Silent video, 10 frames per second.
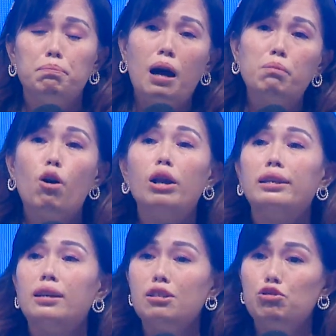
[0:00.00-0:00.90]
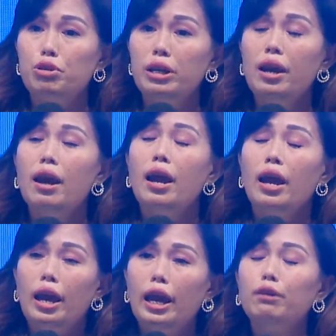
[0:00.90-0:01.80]
in the palm oil industry
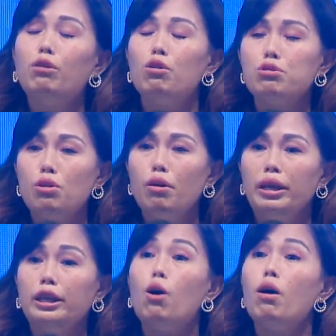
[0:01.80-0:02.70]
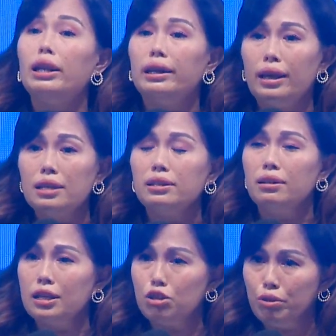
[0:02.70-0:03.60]
and also in the oil and gas
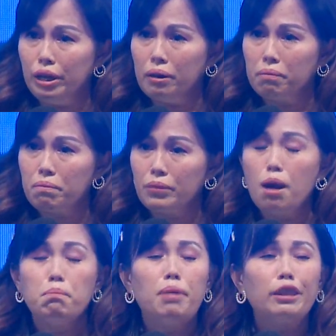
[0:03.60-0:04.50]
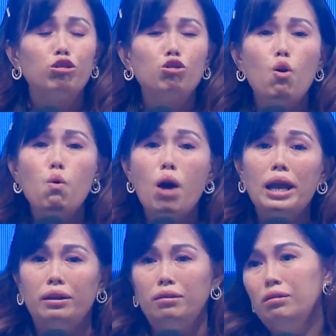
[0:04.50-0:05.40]
industry. But no
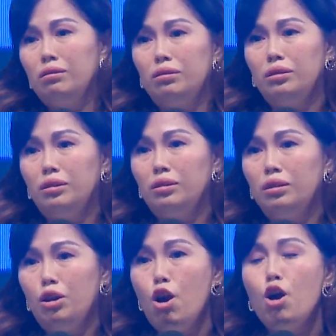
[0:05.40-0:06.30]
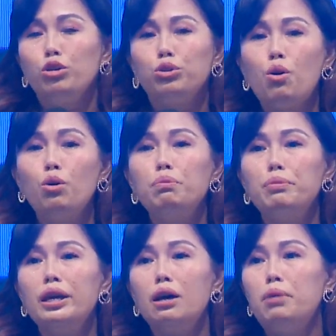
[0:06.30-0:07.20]
one told
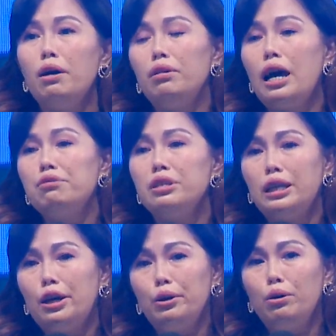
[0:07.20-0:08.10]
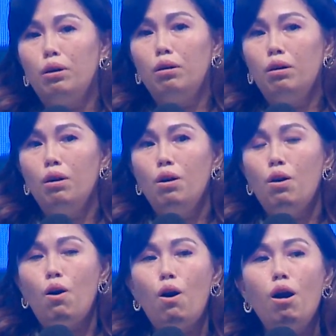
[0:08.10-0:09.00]
me about life scenario.
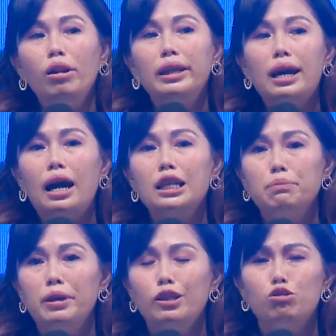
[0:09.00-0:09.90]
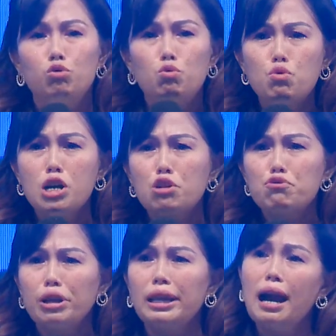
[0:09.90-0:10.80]
All they asked me is to work
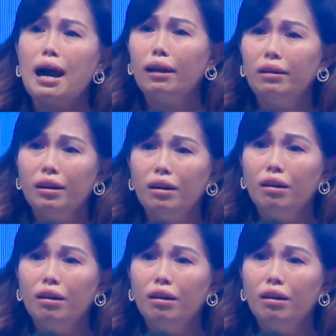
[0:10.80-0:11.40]
really hard